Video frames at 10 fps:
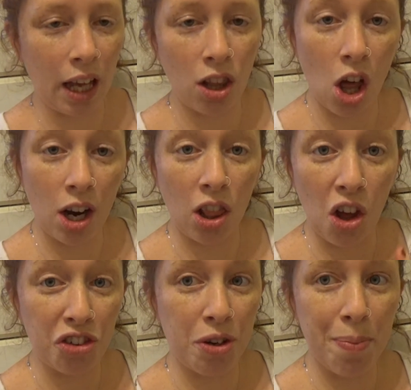like a lot of
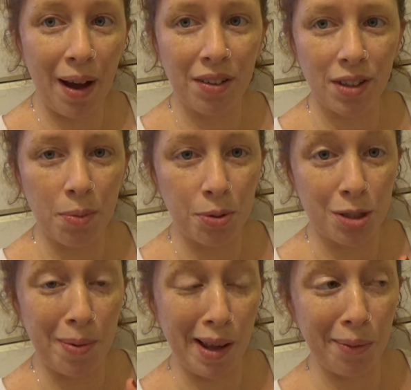laundry piled up,
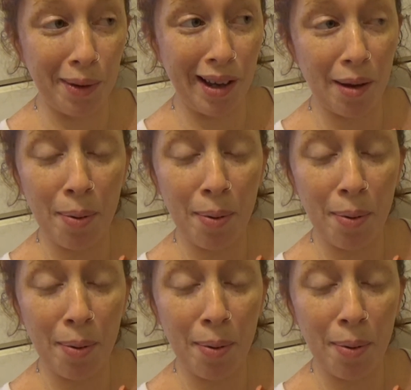which by the way,